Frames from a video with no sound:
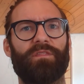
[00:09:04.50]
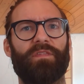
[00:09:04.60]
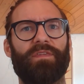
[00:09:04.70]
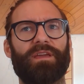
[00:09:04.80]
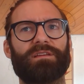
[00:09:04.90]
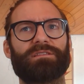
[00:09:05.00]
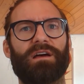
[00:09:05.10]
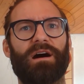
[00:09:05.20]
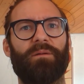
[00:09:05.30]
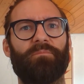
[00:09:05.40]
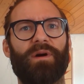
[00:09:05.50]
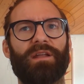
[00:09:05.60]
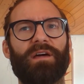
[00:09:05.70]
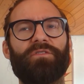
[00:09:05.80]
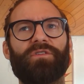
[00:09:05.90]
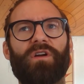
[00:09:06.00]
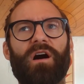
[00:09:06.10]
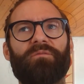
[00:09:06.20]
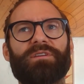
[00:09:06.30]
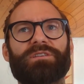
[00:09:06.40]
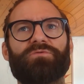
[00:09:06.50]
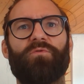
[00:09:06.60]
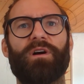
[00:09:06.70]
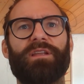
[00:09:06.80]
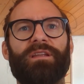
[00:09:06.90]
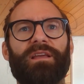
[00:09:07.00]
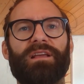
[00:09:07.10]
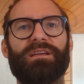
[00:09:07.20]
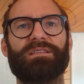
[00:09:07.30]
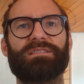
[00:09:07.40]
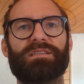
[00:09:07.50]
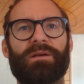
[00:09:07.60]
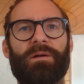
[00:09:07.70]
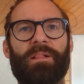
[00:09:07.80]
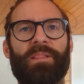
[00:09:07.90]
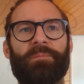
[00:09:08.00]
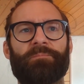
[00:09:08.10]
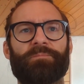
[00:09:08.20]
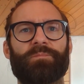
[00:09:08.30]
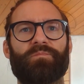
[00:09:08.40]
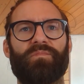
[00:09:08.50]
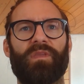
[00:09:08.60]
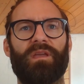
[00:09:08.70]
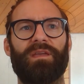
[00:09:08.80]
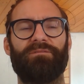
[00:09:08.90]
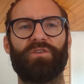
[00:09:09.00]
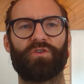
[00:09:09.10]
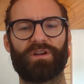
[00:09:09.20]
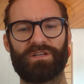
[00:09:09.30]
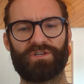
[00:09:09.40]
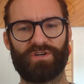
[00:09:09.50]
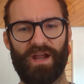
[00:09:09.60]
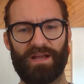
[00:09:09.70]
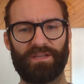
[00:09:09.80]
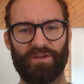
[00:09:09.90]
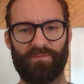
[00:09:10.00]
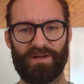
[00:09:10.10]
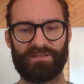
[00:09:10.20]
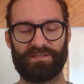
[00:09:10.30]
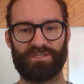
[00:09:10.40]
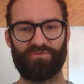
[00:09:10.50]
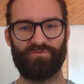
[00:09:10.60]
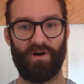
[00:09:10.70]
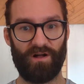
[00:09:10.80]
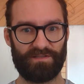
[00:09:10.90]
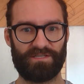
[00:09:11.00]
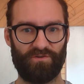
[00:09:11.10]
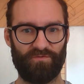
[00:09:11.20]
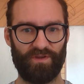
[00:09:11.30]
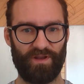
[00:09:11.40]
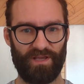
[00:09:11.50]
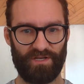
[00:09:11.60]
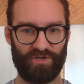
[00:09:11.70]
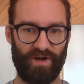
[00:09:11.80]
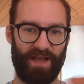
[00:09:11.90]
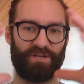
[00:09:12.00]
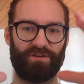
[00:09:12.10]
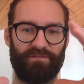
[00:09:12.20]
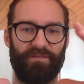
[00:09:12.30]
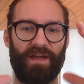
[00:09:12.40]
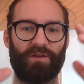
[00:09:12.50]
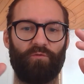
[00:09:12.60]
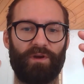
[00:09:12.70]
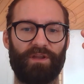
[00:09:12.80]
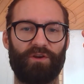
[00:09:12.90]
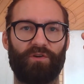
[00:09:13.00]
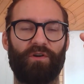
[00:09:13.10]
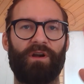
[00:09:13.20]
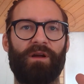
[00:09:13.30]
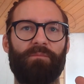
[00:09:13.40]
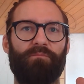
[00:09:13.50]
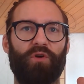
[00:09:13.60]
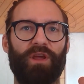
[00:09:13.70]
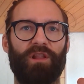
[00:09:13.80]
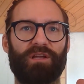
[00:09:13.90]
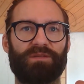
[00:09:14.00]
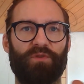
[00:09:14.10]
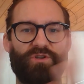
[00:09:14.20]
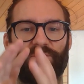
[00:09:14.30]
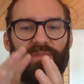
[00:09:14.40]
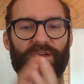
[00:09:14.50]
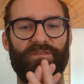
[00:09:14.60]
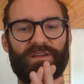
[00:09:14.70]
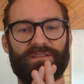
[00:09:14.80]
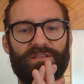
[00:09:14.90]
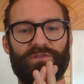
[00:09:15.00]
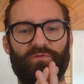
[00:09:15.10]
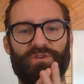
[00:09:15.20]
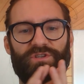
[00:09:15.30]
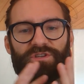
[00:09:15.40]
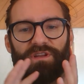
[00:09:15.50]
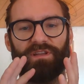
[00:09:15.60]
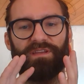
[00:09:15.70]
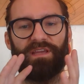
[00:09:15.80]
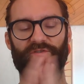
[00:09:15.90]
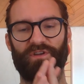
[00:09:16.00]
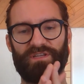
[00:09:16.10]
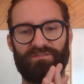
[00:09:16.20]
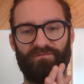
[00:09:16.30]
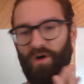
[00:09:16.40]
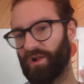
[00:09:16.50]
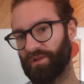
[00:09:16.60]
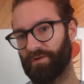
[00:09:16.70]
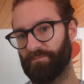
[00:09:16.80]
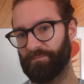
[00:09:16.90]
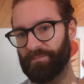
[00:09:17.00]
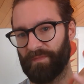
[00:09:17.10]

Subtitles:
of the things. Another obvious one is if you're contracting your muscles, you get a contraction effect where you're putting lots of pressure on blood vessels, which is going to decrease volume